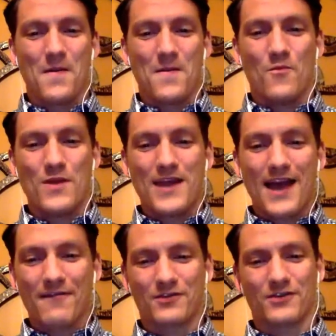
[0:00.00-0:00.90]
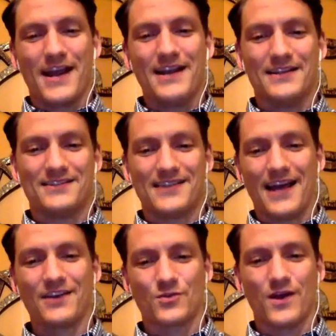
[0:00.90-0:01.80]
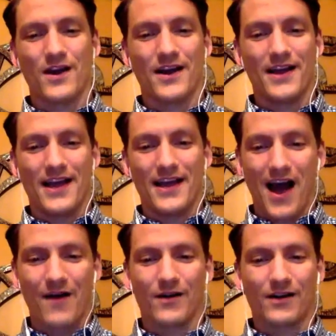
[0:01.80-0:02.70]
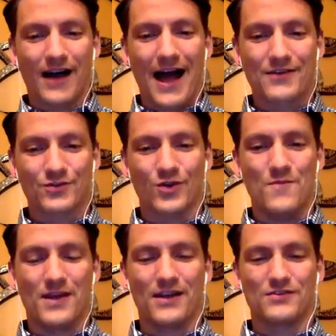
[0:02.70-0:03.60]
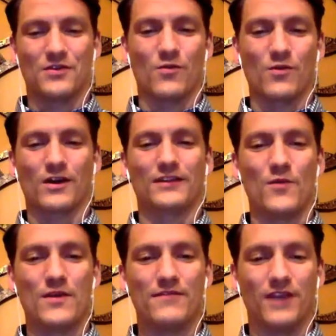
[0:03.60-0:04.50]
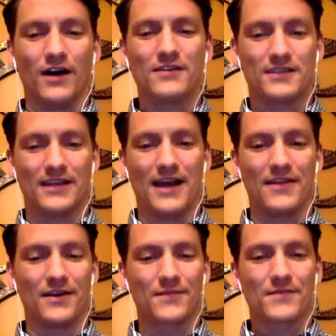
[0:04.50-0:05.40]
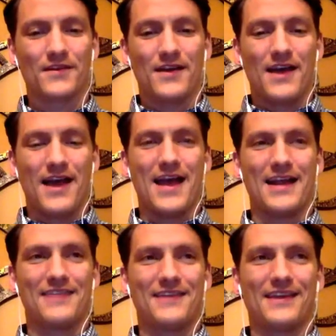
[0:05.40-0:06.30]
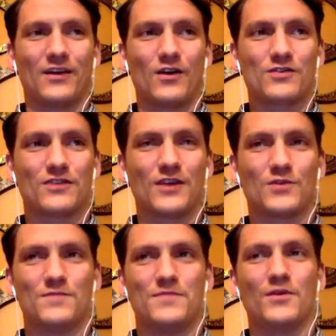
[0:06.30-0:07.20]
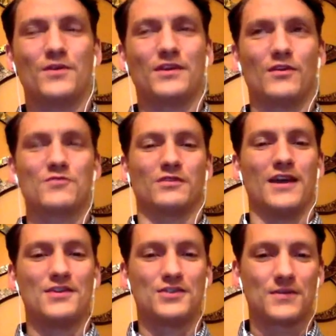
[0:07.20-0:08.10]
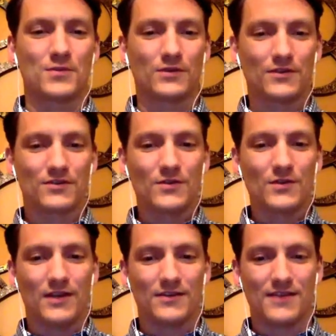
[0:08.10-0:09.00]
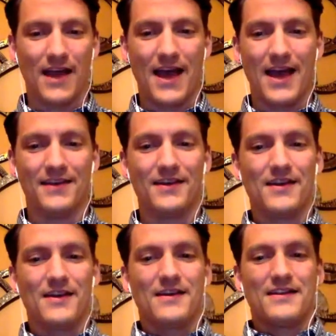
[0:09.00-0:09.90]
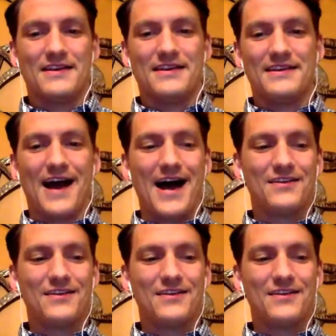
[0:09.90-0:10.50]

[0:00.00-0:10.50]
we have created Sanctuary in our classroom because of the work that we've done together. And I think it all starts with building those relationships with the students and not